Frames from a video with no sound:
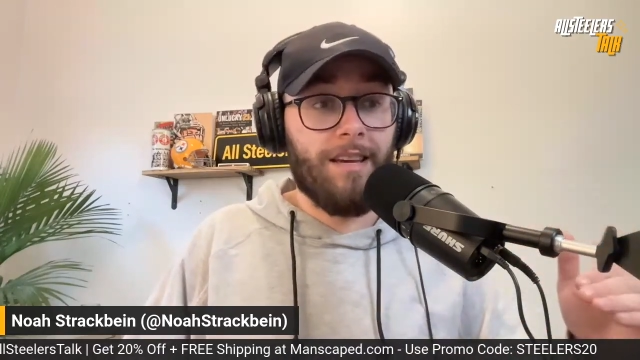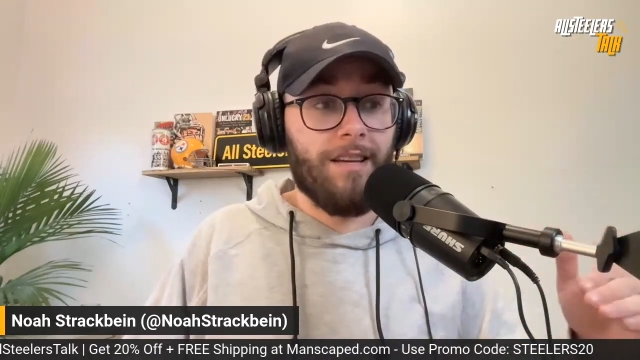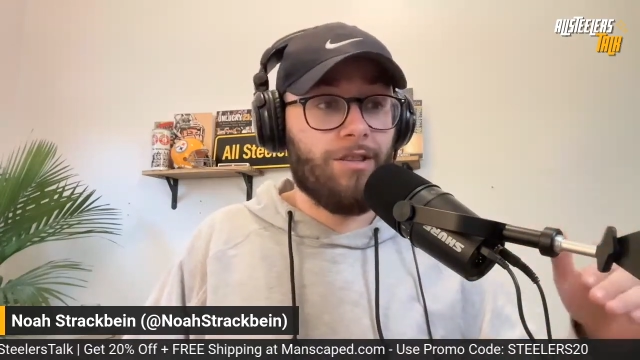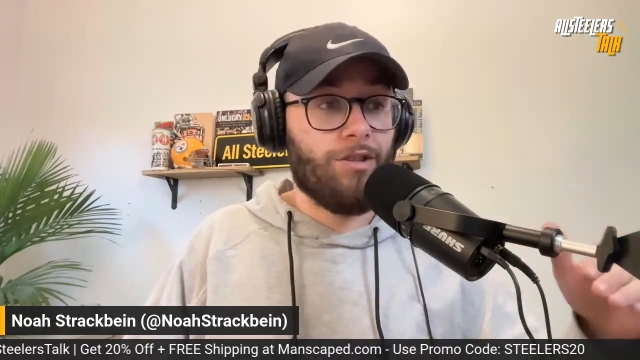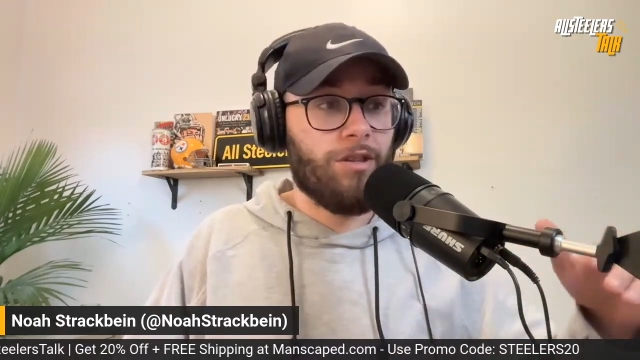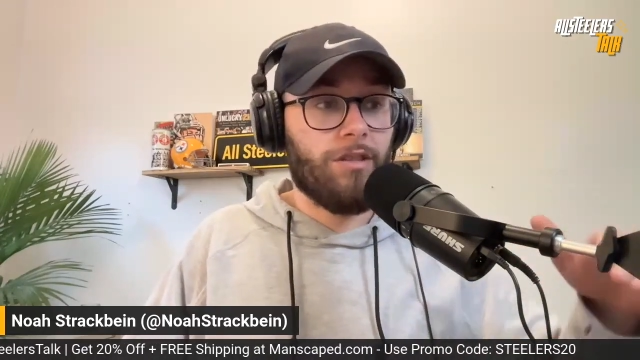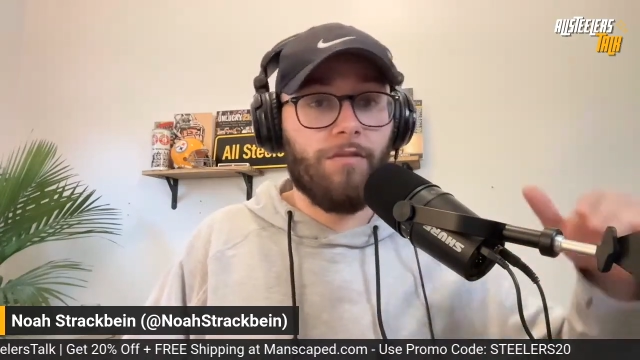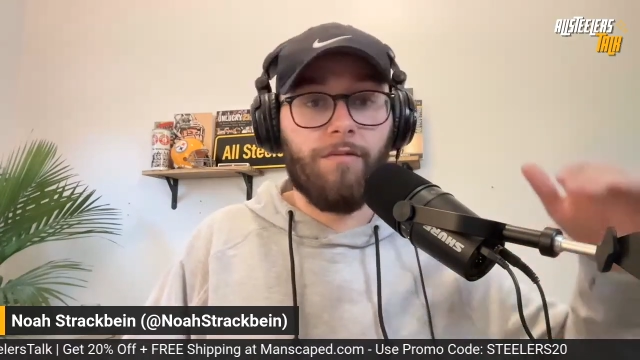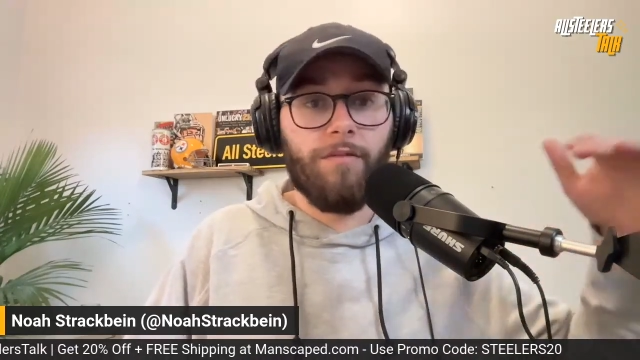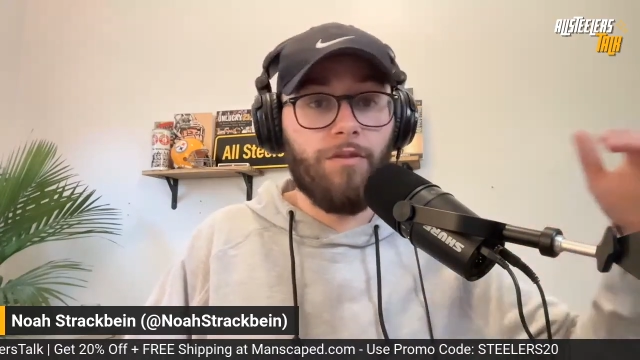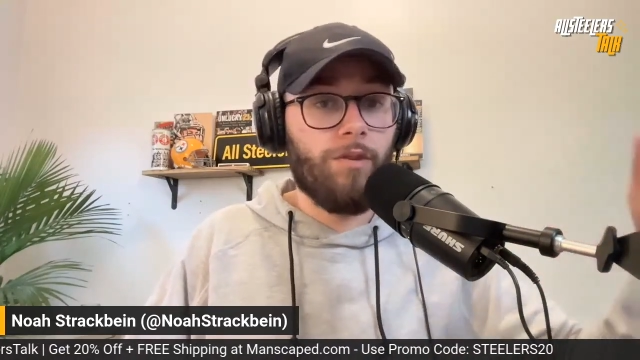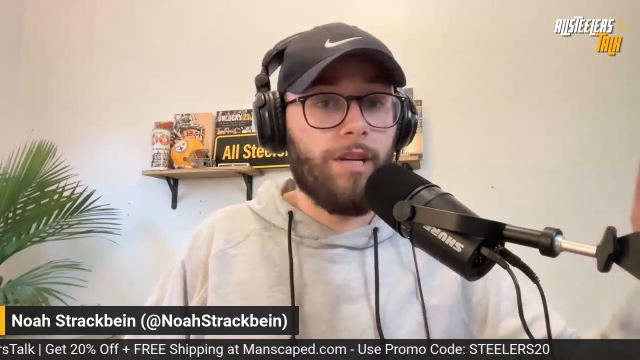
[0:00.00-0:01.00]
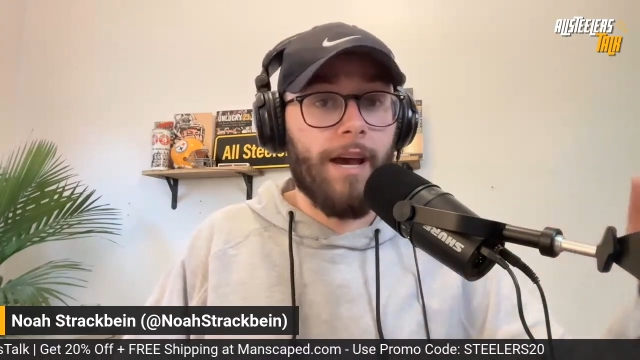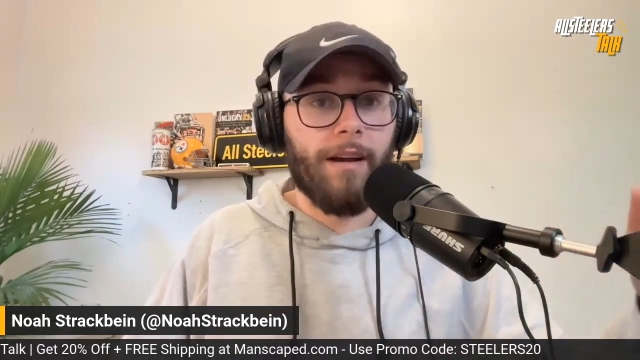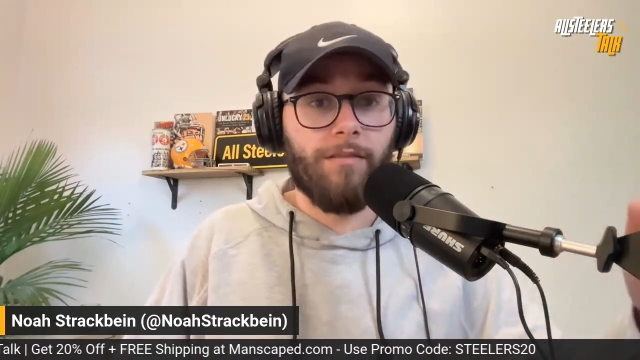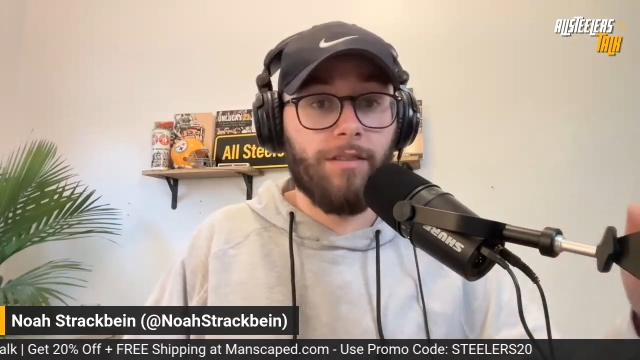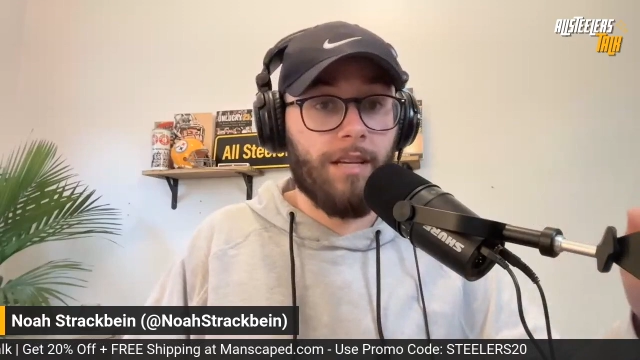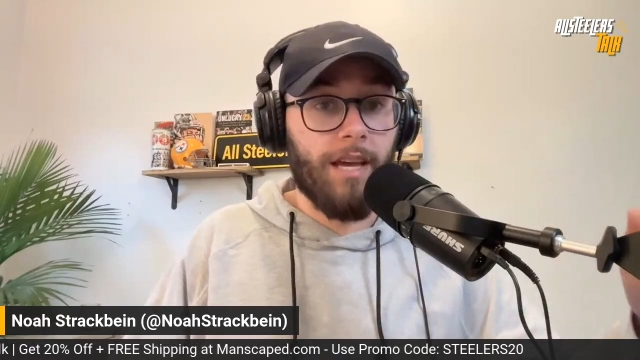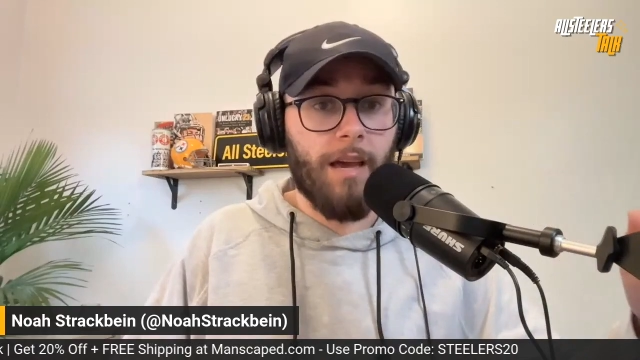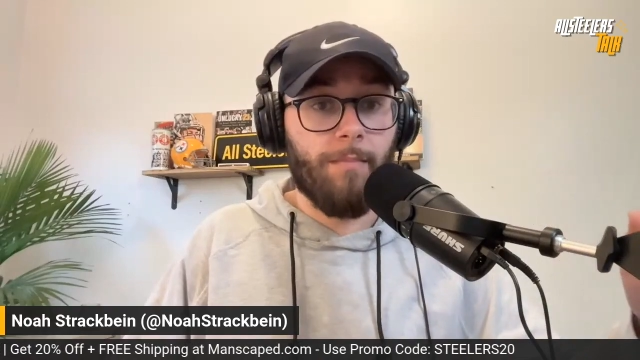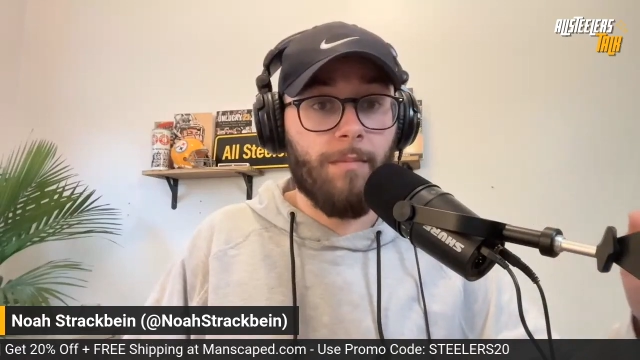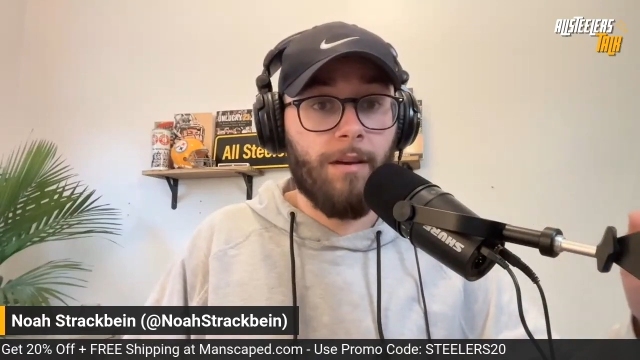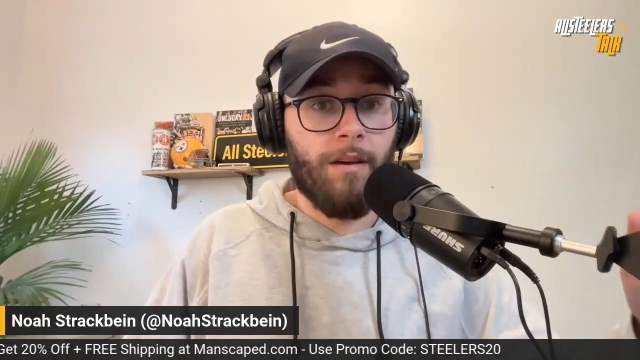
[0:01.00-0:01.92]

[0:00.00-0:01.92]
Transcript: is just a few tackles a game.